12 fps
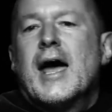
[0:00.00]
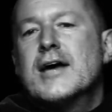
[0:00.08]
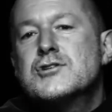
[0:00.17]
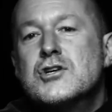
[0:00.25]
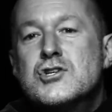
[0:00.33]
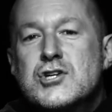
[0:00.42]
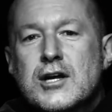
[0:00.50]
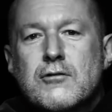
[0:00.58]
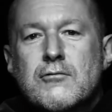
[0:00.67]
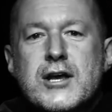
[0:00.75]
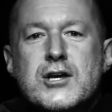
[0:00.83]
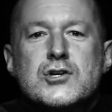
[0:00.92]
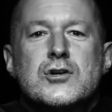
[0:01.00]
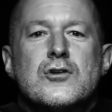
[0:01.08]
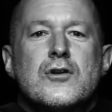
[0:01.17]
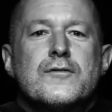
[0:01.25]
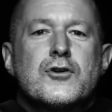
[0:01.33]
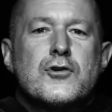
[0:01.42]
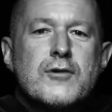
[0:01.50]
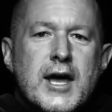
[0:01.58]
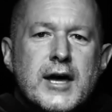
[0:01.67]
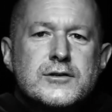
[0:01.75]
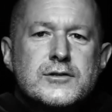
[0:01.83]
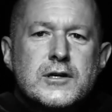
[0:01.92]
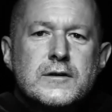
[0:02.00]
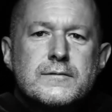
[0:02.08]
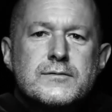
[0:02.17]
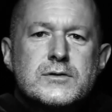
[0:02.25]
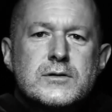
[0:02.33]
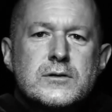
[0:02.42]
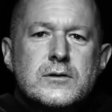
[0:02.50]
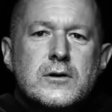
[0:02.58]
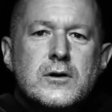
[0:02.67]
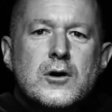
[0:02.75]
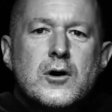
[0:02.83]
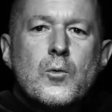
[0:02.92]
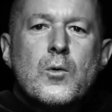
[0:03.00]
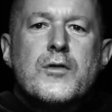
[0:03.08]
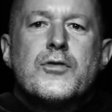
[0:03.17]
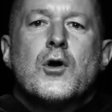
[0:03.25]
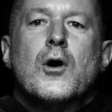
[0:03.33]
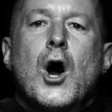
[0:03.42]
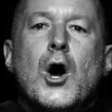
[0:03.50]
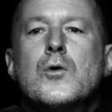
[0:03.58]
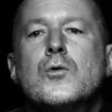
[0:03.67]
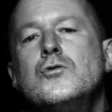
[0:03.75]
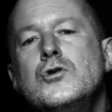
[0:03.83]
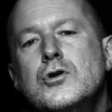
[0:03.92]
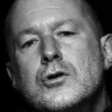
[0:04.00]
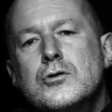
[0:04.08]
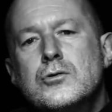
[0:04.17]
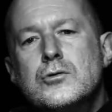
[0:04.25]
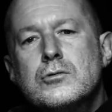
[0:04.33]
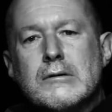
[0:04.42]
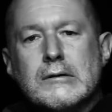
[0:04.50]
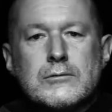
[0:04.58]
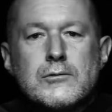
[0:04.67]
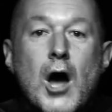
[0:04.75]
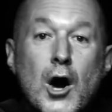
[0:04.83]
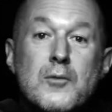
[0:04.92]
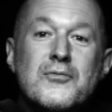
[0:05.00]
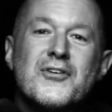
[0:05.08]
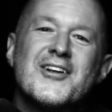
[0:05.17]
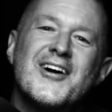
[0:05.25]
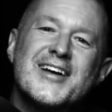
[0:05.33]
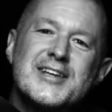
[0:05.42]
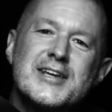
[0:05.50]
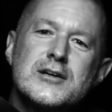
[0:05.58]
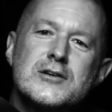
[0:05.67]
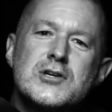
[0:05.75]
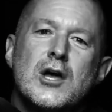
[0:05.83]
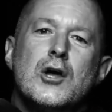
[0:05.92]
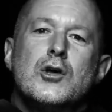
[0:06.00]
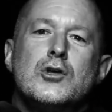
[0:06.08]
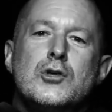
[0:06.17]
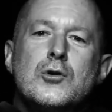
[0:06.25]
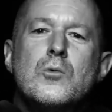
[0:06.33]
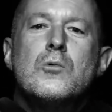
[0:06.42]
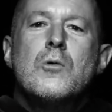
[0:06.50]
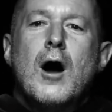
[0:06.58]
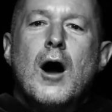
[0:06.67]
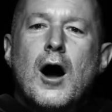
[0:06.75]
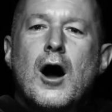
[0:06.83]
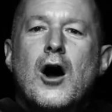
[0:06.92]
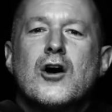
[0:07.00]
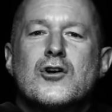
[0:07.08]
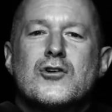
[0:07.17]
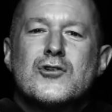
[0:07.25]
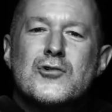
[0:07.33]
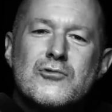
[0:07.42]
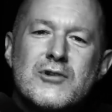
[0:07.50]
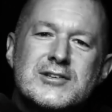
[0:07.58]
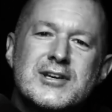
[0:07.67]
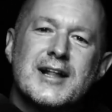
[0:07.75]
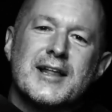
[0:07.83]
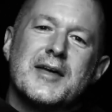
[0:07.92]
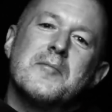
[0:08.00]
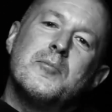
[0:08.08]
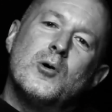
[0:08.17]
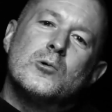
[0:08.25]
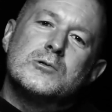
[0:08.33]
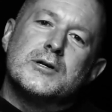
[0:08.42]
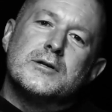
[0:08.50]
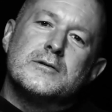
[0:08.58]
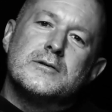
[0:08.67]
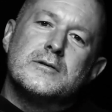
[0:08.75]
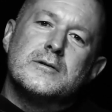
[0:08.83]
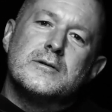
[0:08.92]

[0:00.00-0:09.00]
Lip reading: As a generation of creatives with your own new and hopeful ideas, you are critically important.